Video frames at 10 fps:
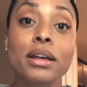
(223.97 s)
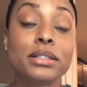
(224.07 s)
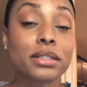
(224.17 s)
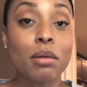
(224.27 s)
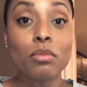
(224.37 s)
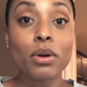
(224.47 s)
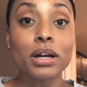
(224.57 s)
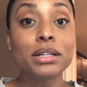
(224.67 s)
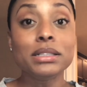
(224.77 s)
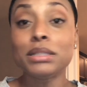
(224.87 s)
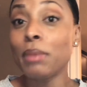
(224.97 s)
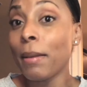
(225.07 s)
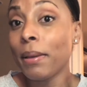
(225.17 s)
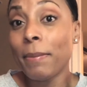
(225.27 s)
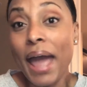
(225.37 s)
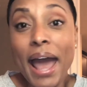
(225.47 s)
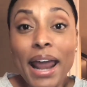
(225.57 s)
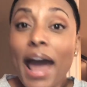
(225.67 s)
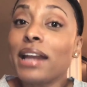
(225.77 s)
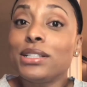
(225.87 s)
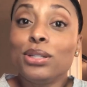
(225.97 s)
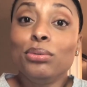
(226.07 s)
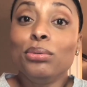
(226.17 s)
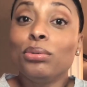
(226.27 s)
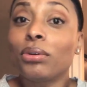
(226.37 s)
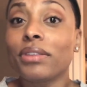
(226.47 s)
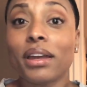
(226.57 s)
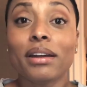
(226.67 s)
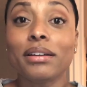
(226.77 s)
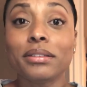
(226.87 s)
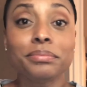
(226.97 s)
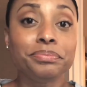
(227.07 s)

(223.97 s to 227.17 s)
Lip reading: someone's maybe bad attitude or their